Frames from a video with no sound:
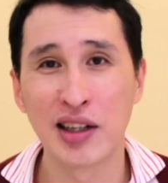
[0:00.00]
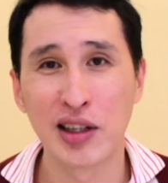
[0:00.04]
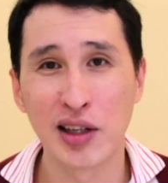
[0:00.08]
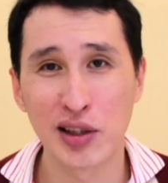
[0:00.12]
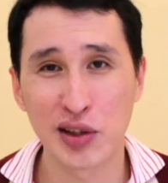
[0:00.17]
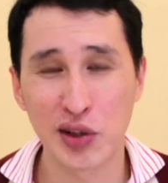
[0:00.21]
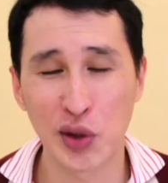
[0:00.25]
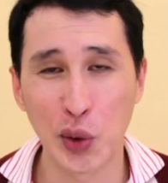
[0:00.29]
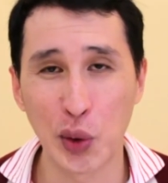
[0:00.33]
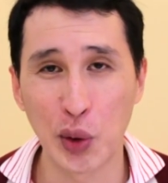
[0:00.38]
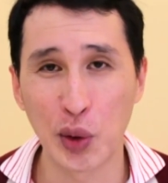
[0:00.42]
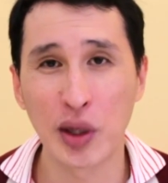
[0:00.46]

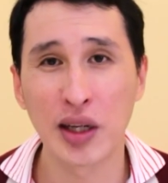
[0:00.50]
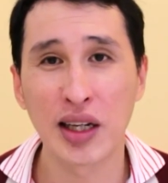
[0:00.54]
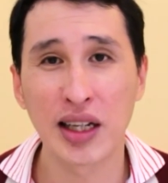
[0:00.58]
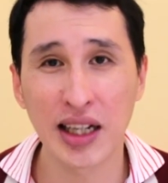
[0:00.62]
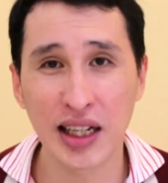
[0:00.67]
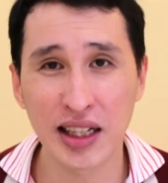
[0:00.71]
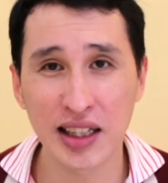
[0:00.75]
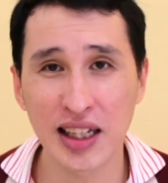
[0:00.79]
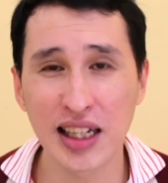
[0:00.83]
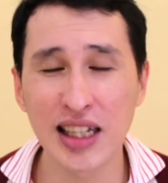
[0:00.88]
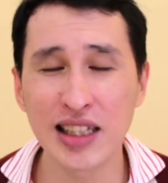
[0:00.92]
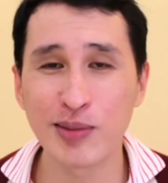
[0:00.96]
So
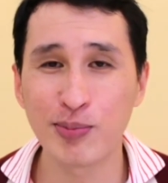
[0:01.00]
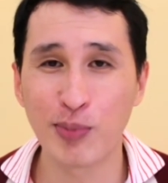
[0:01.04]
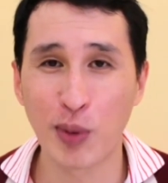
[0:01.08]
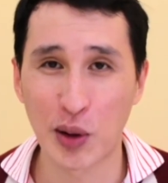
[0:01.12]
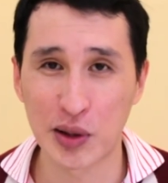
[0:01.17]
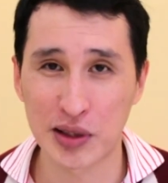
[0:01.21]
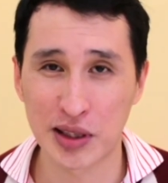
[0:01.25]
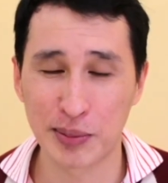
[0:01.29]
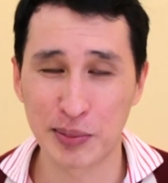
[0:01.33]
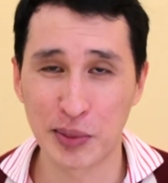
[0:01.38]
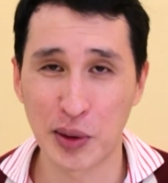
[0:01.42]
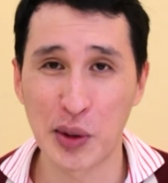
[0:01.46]
it is
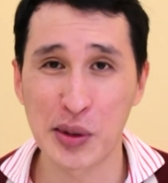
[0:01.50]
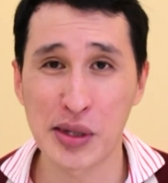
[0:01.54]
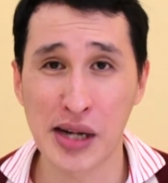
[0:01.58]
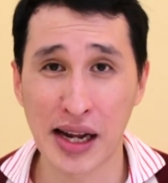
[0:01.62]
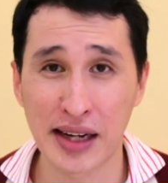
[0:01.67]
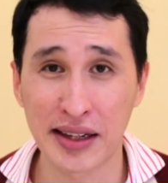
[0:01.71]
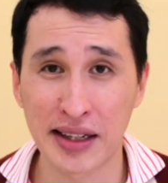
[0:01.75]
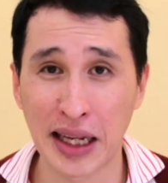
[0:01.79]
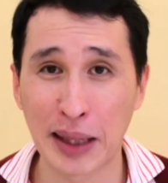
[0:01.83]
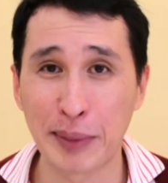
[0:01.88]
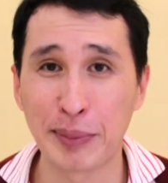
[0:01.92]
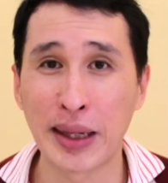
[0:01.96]
possible
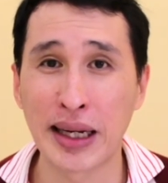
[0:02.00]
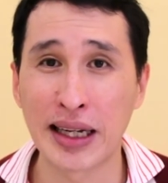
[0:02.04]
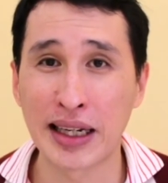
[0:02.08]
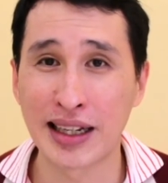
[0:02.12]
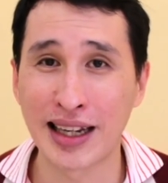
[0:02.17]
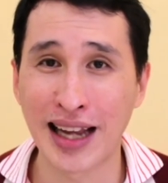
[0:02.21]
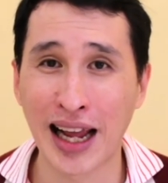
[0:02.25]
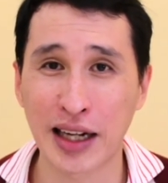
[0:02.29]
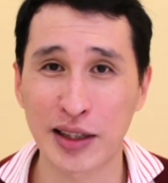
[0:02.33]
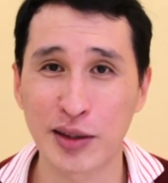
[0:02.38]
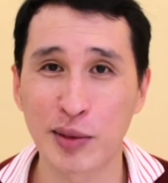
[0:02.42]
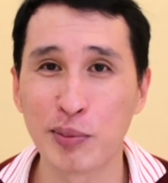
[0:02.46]
that they may
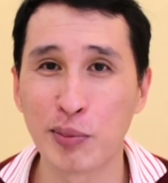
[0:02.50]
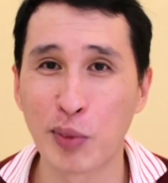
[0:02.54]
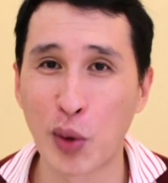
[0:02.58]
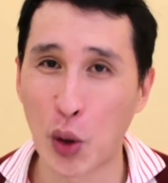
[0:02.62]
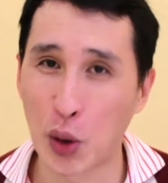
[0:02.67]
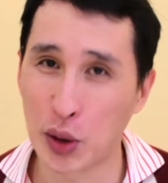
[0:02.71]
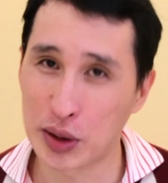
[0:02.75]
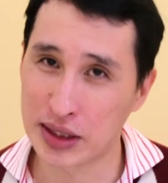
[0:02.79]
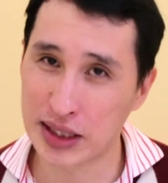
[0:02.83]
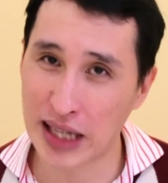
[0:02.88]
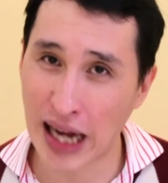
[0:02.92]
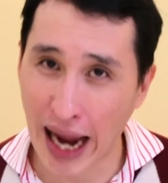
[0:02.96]
lack
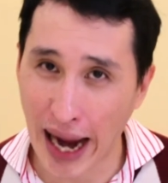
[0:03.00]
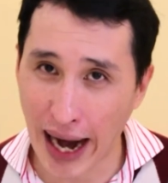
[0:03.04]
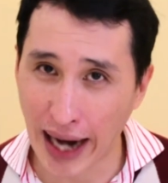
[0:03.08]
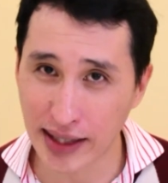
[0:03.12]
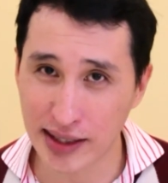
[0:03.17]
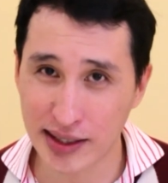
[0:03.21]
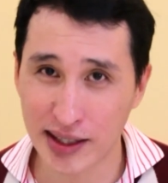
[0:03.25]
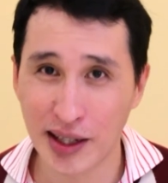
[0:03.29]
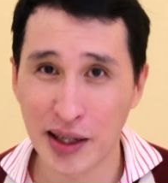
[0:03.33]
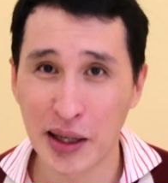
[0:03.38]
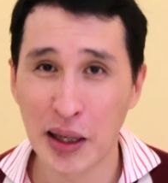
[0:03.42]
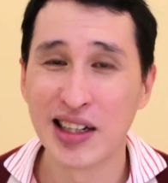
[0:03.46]
more tact.